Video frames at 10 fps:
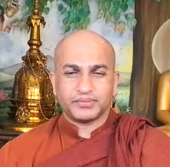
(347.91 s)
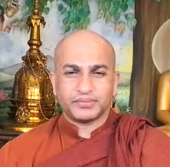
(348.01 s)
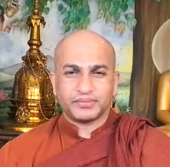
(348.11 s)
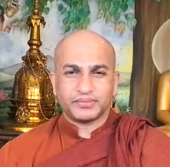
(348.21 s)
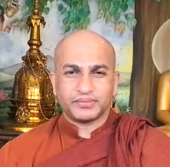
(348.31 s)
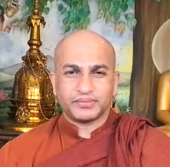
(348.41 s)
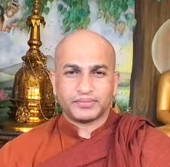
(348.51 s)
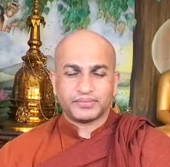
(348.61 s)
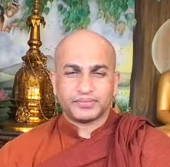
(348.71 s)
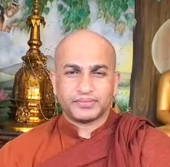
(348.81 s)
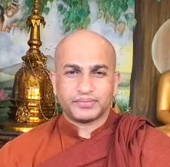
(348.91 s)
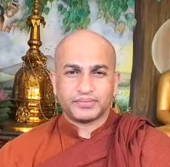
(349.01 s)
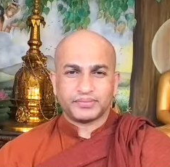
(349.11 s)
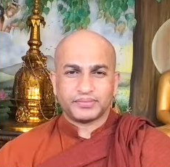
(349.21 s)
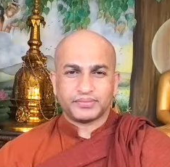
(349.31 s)

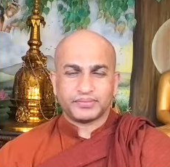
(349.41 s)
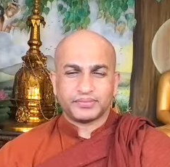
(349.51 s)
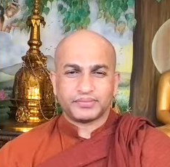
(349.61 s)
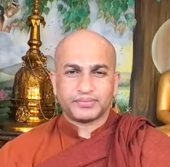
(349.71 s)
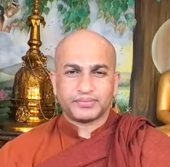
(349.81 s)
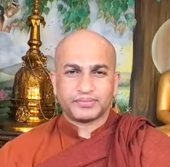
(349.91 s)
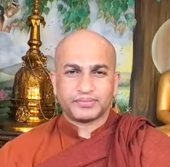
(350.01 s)
(silence)